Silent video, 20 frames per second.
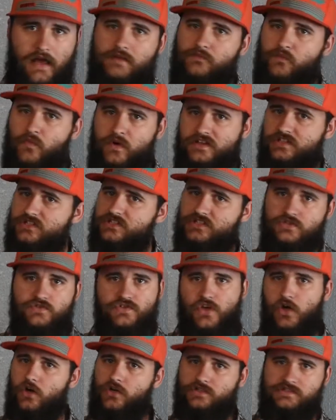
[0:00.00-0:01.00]
we just
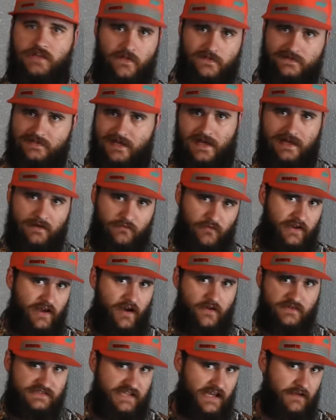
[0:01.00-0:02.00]
use hooks all the time. We
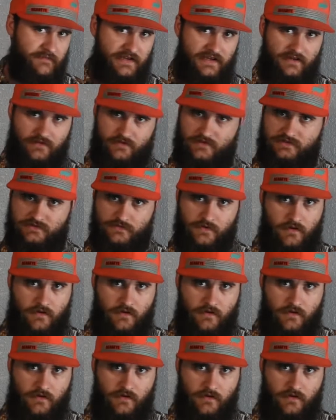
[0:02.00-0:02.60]
always got meat hooks.